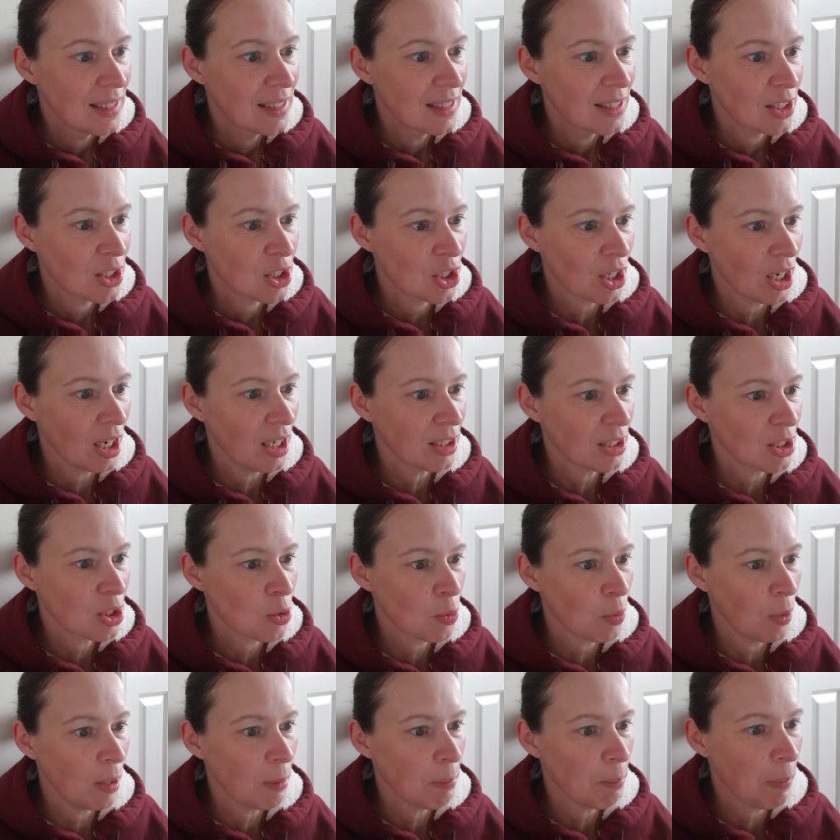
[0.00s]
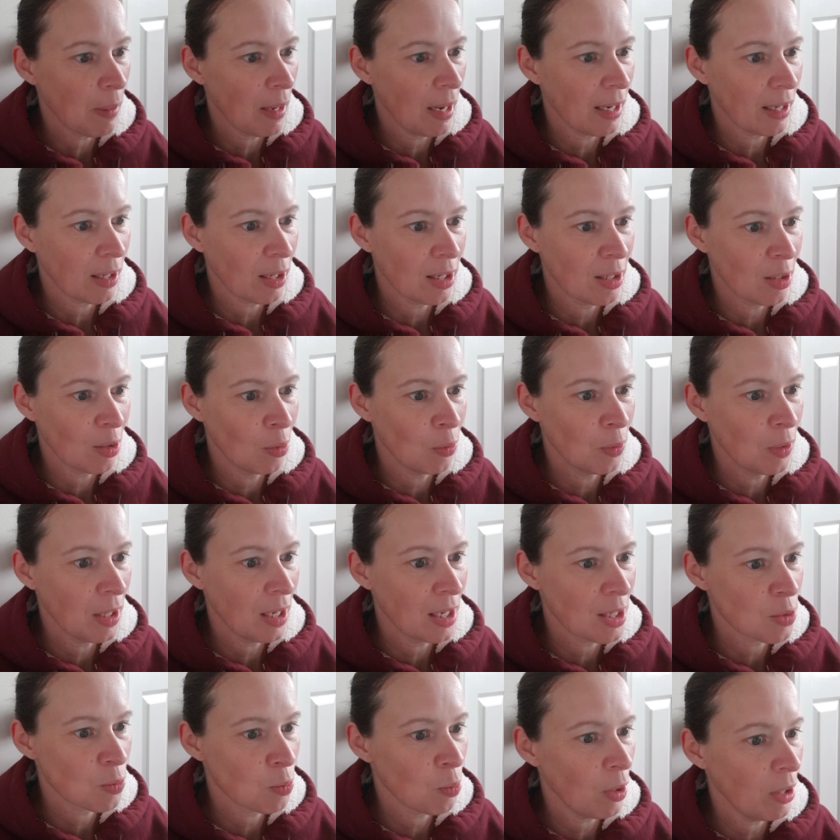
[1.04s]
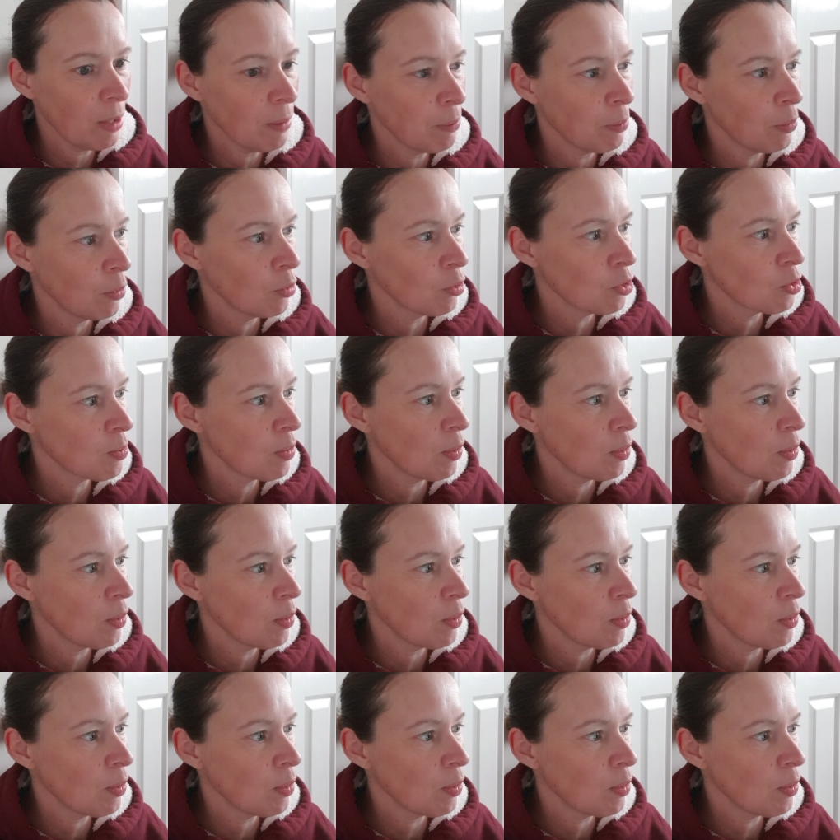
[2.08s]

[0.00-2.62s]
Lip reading: The child is quite black. It only has white paws,